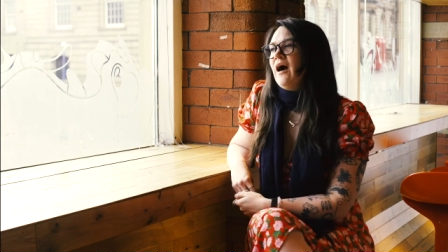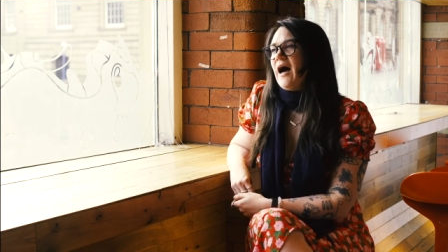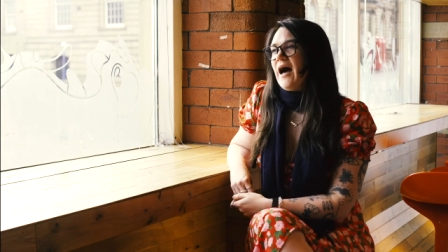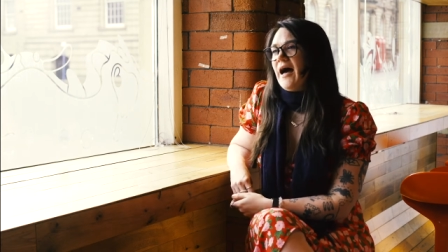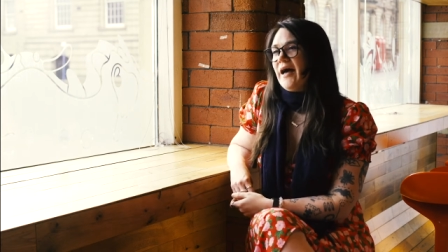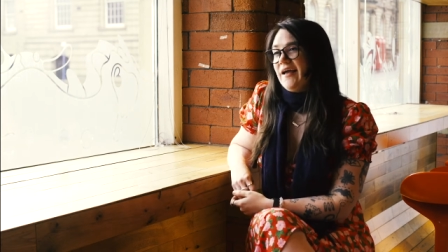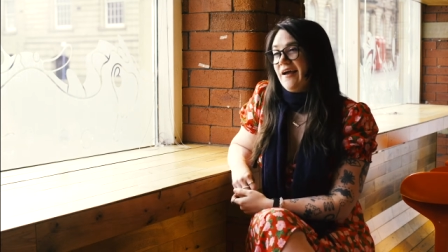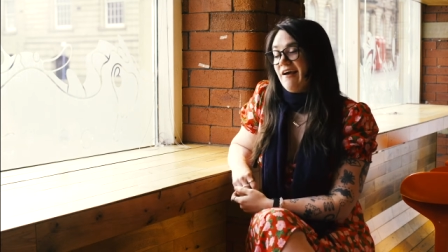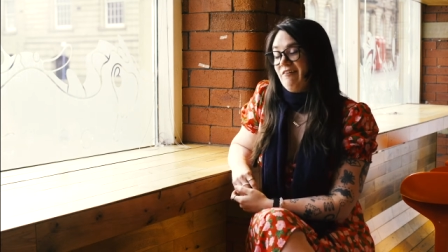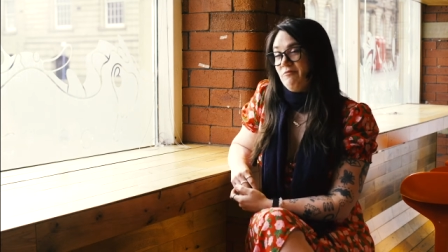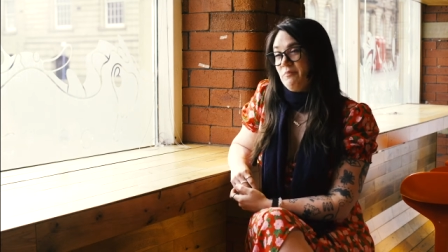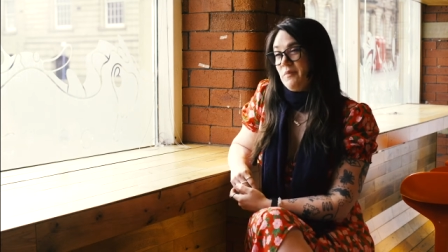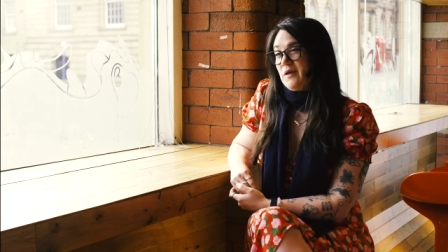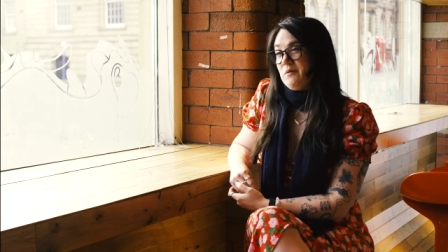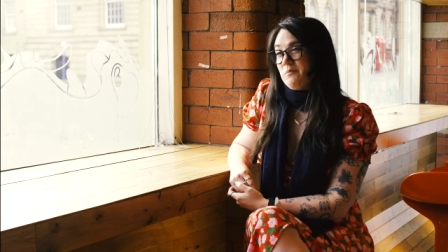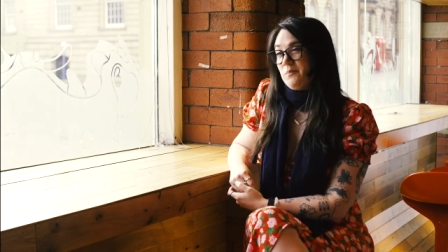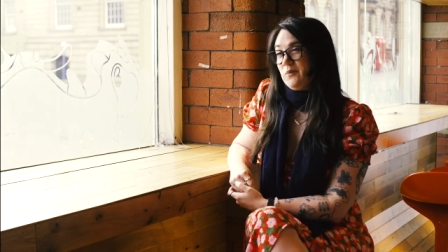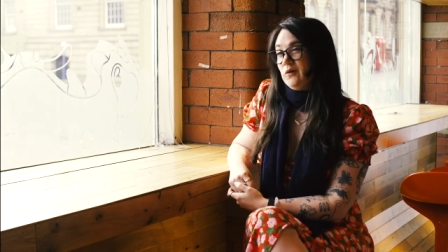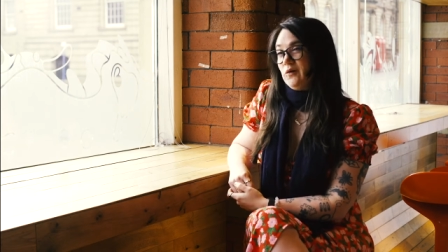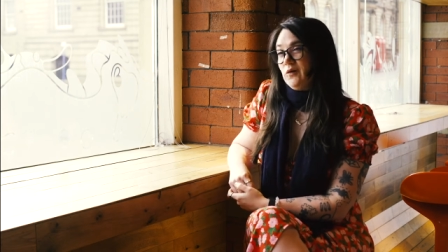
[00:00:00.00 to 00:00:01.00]
I have
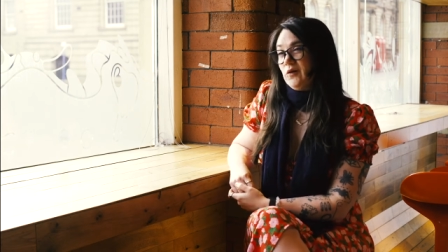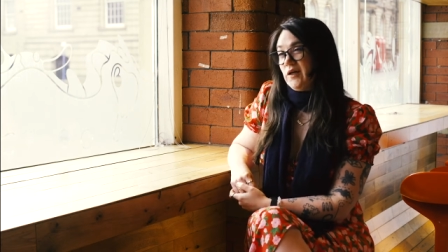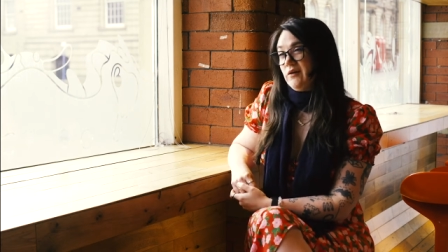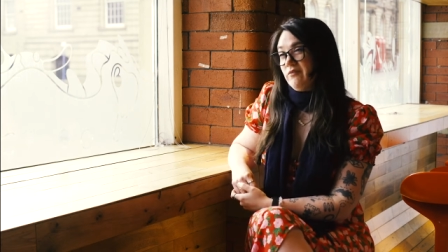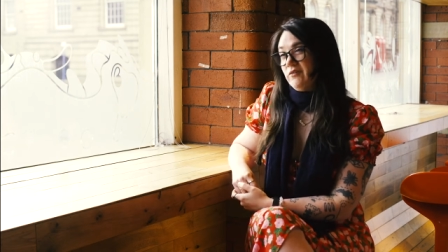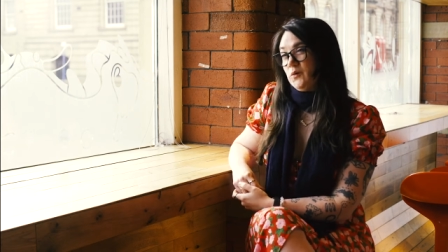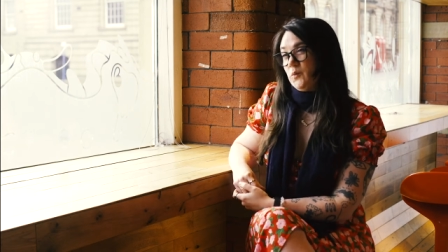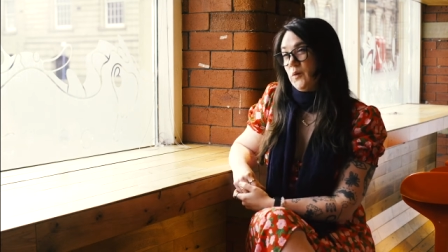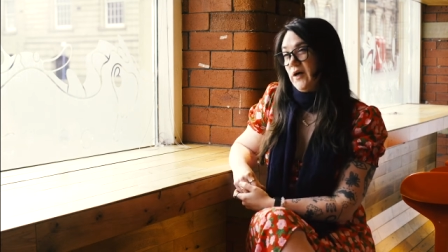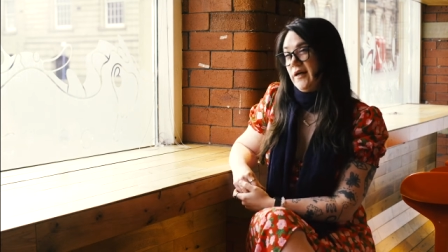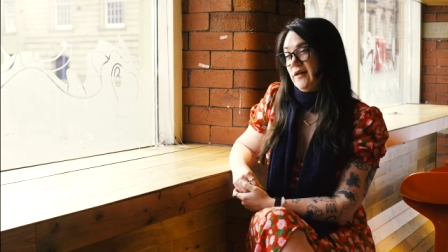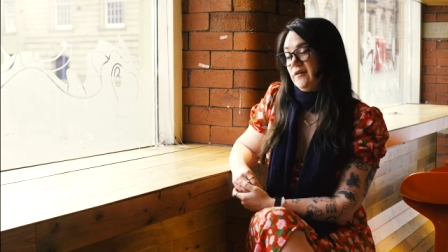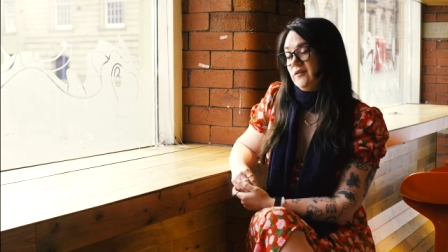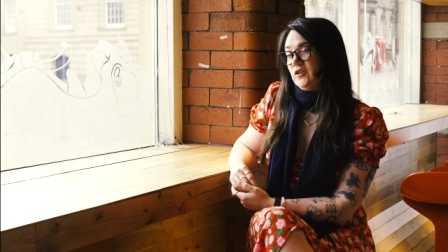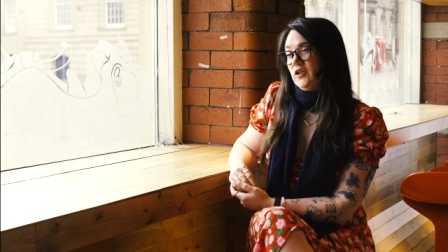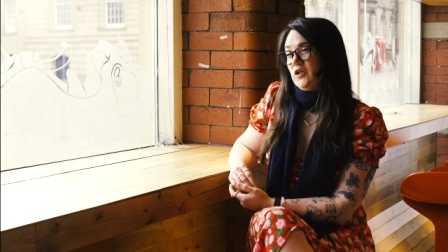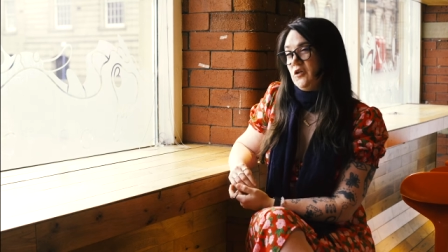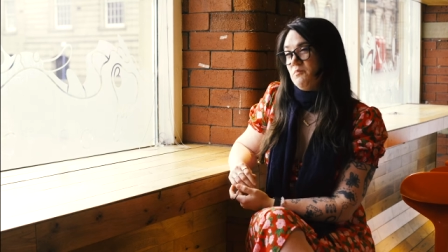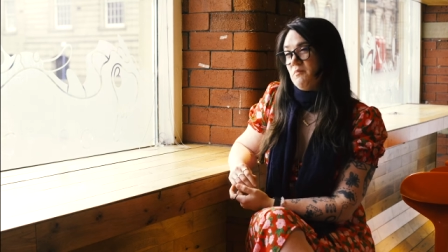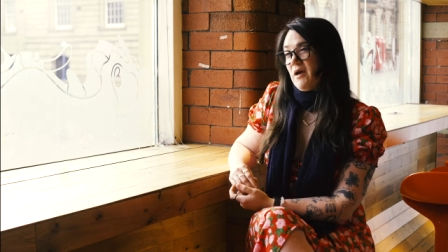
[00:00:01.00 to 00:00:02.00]
people all over the world
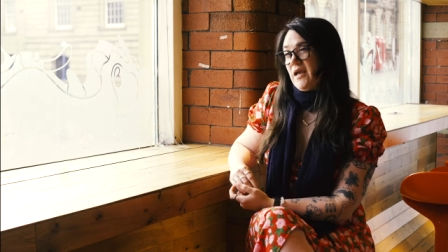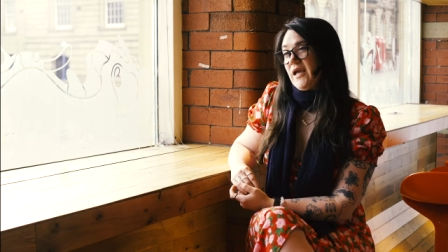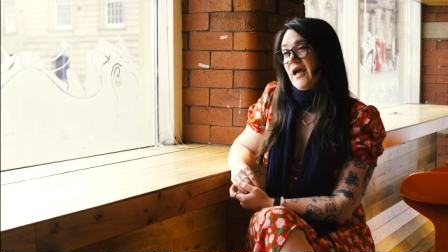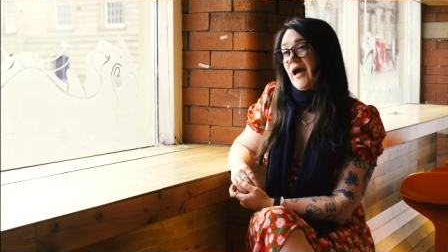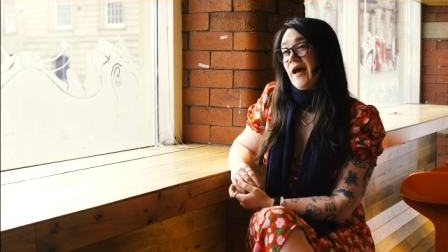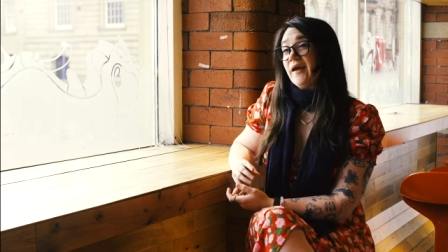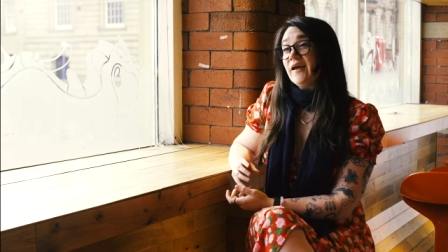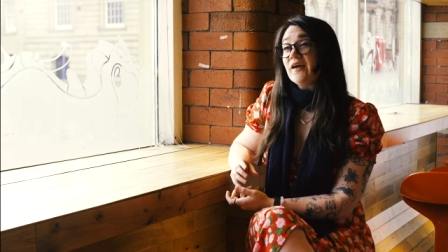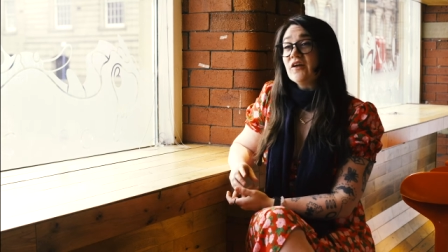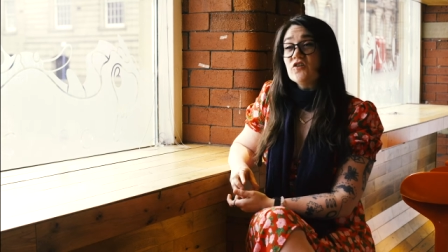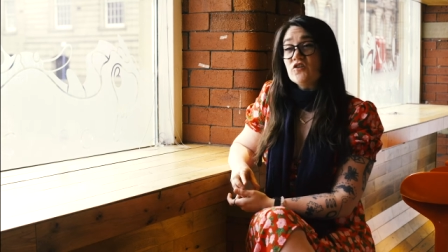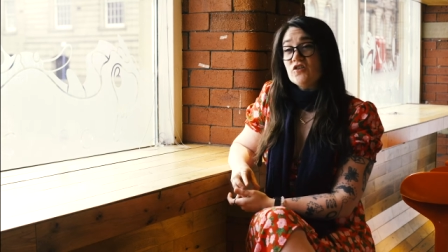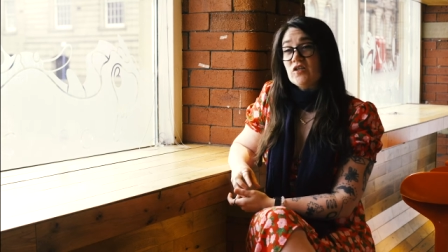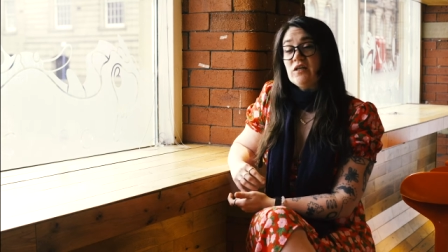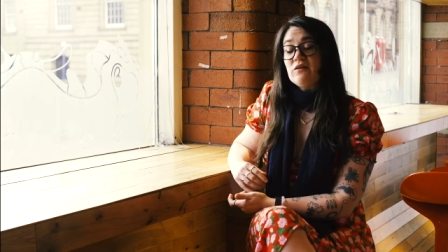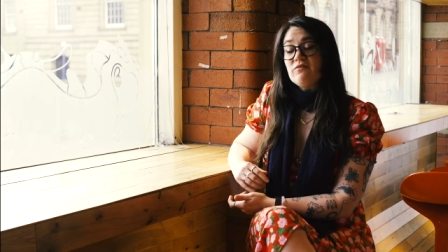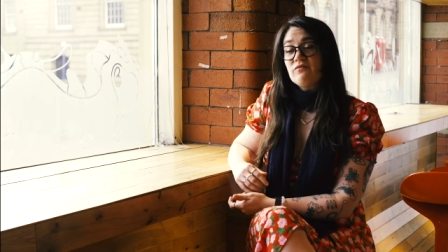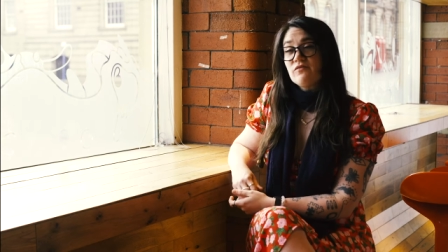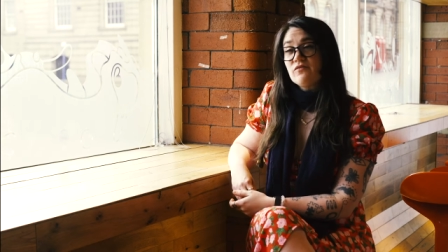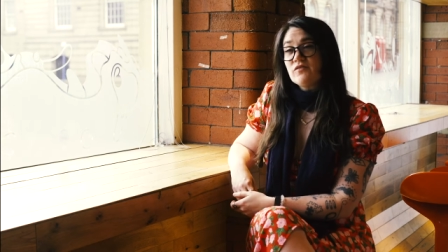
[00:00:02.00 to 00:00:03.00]
who make
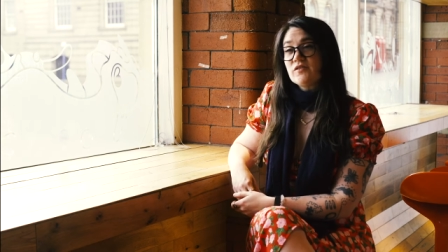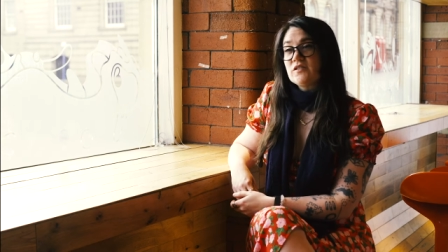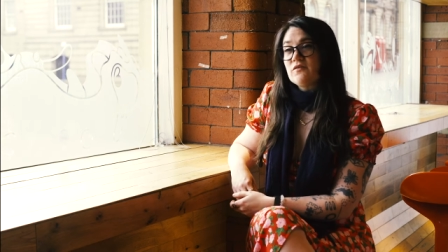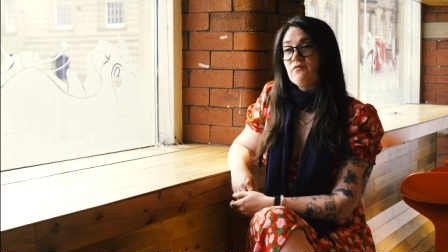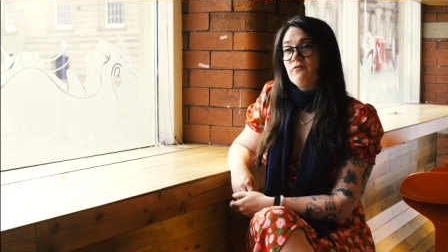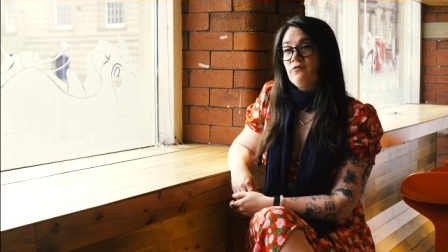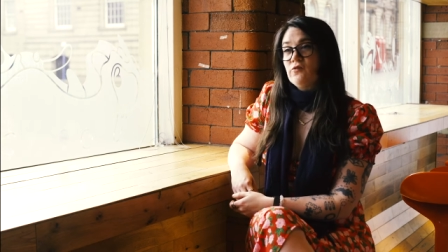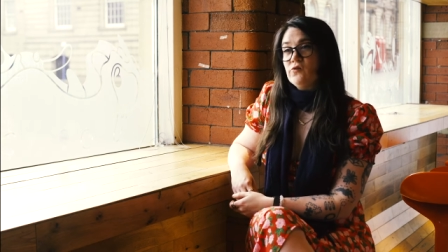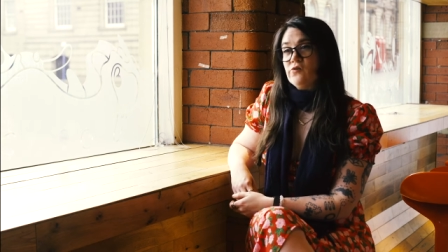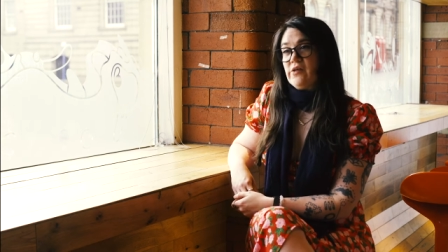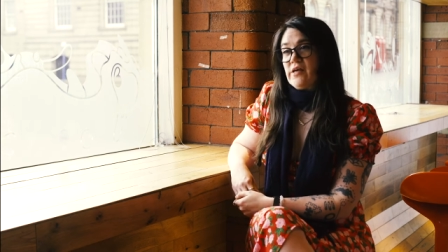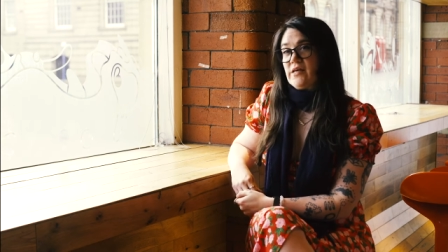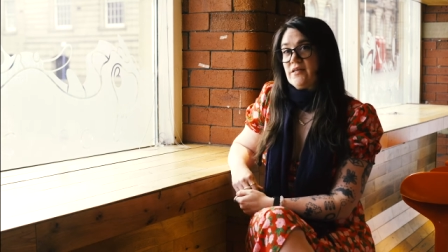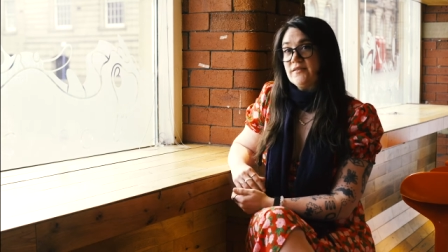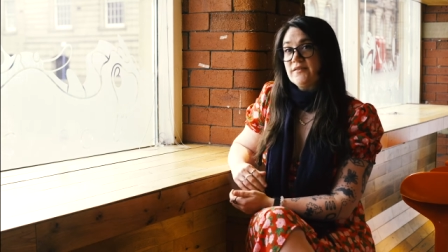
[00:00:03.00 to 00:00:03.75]
handkerchiefs for their